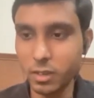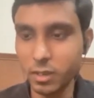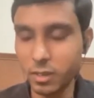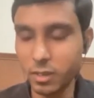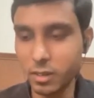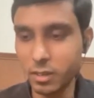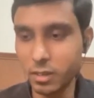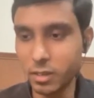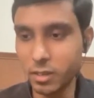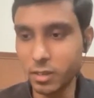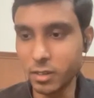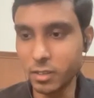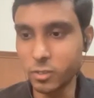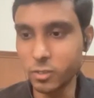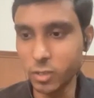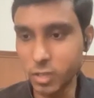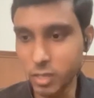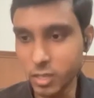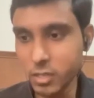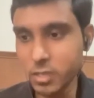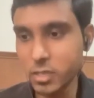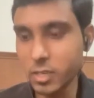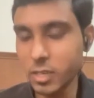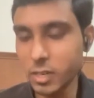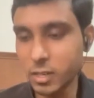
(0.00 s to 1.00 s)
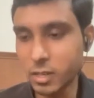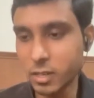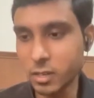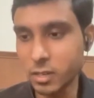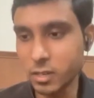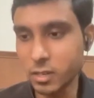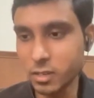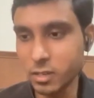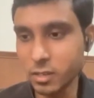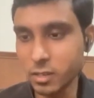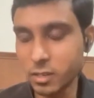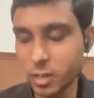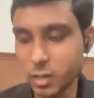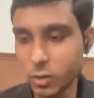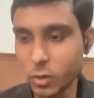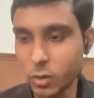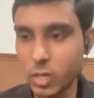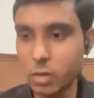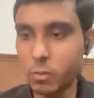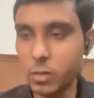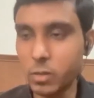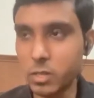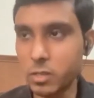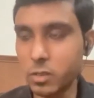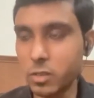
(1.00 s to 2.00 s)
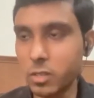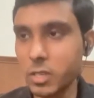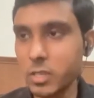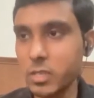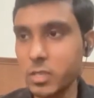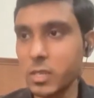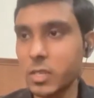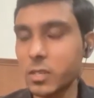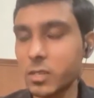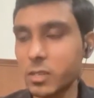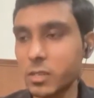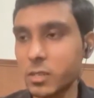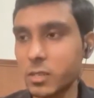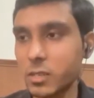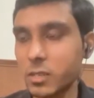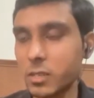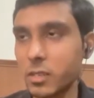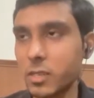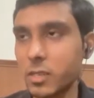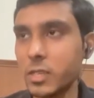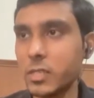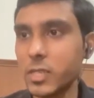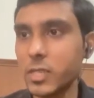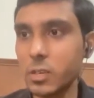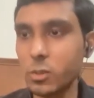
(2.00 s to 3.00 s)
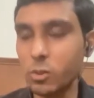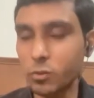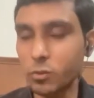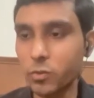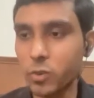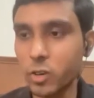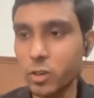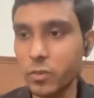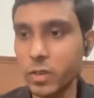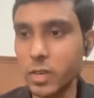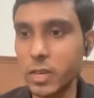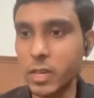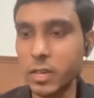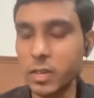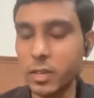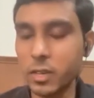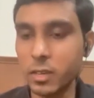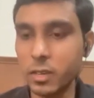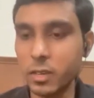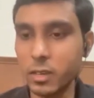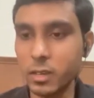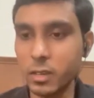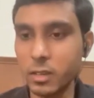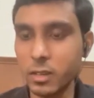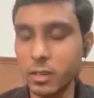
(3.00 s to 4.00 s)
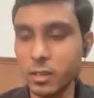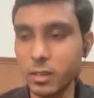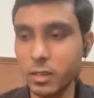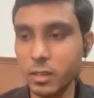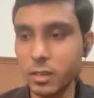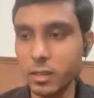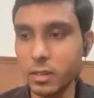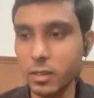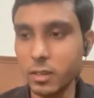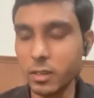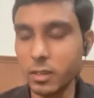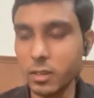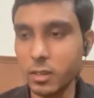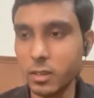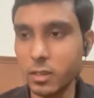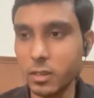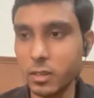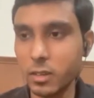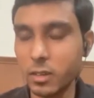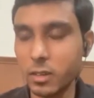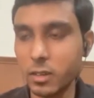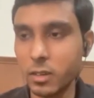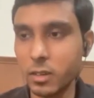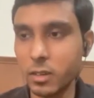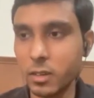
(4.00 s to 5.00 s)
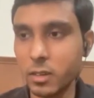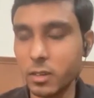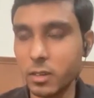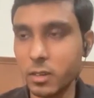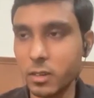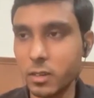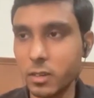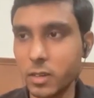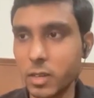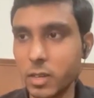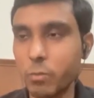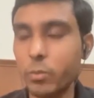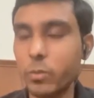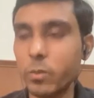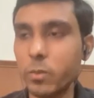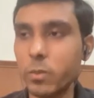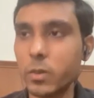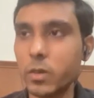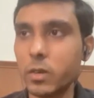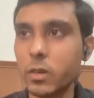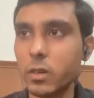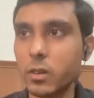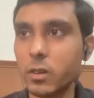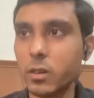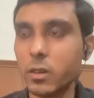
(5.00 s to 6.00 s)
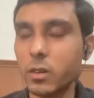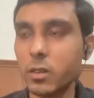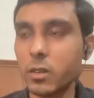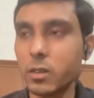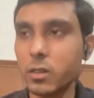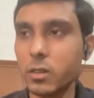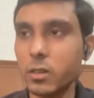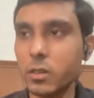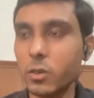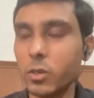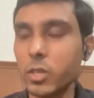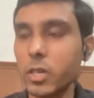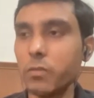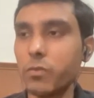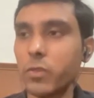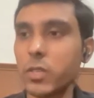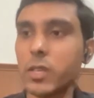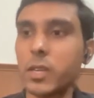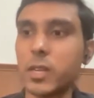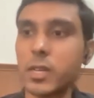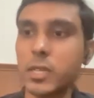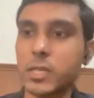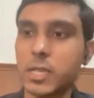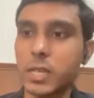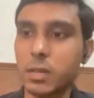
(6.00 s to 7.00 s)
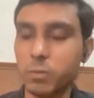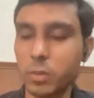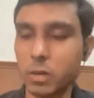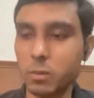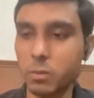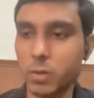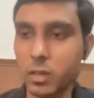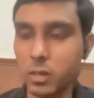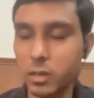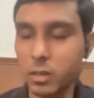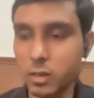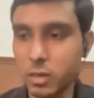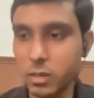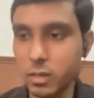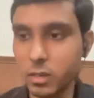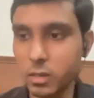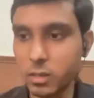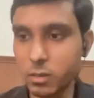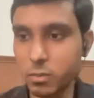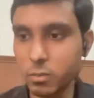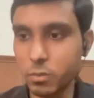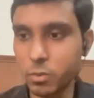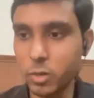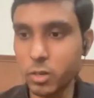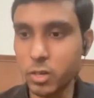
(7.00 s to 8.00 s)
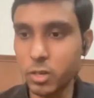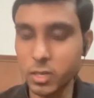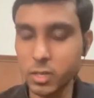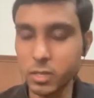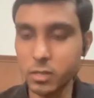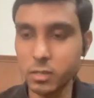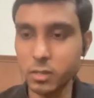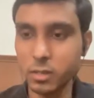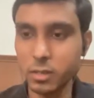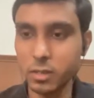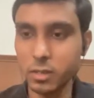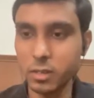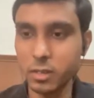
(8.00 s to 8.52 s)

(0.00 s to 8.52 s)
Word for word: Uh, so these are requirements, or these are the things I look for when I uh, am looking for the next step in my career progression.